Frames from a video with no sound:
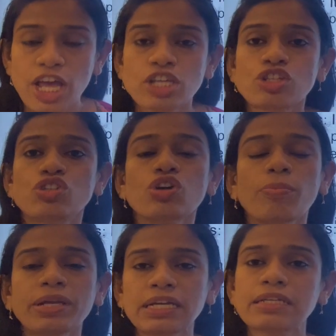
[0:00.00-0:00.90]
So
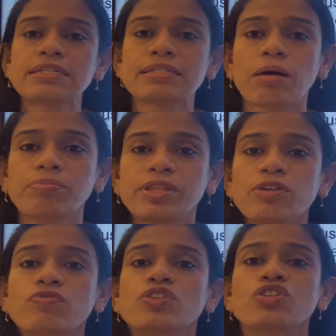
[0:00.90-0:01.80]
dominant is
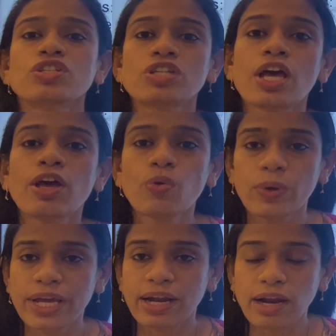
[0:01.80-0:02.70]
something which is,
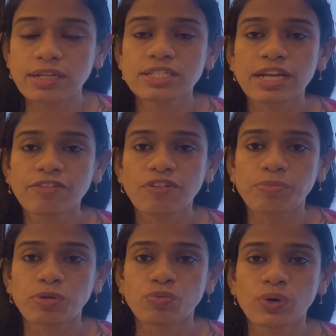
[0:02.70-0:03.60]
we can understand
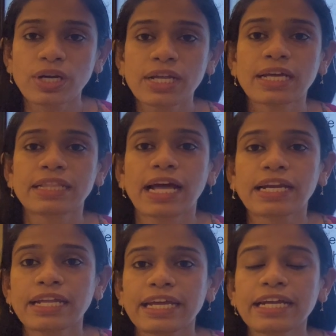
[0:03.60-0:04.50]
from the word that
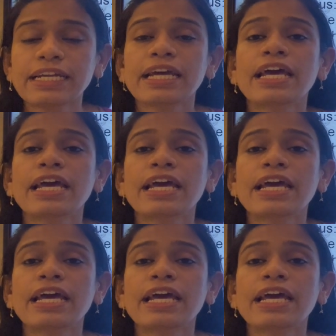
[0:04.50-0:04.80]
it